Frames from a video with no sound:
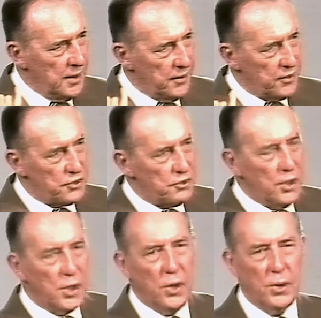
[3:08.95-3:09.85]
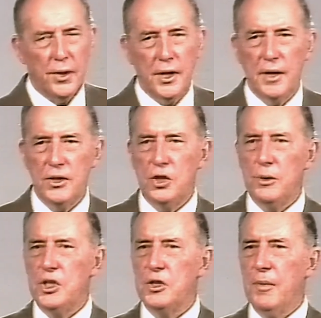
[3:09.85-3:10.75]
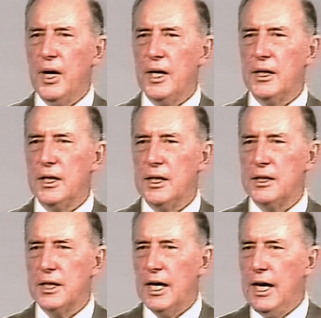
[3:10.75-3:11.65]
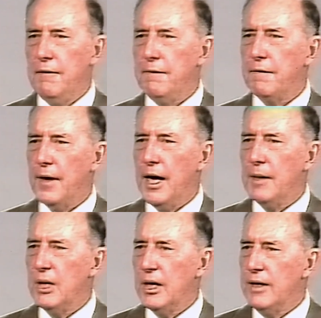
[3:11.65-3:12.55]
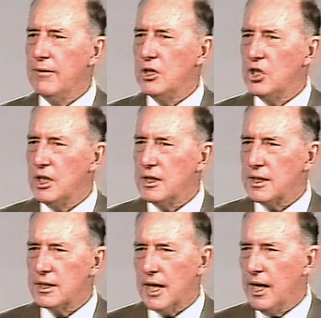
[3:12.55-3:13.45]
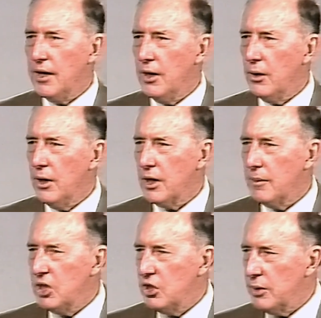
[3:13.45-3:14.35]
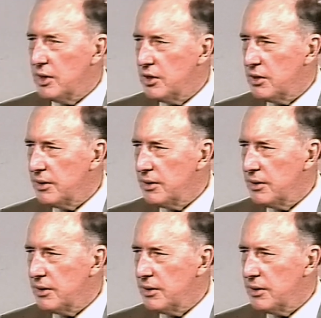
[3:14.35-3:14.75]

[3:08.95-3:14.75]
The stronghold in the Jewish mind is, if I believe in Jesus, I'll no longer be Jewish.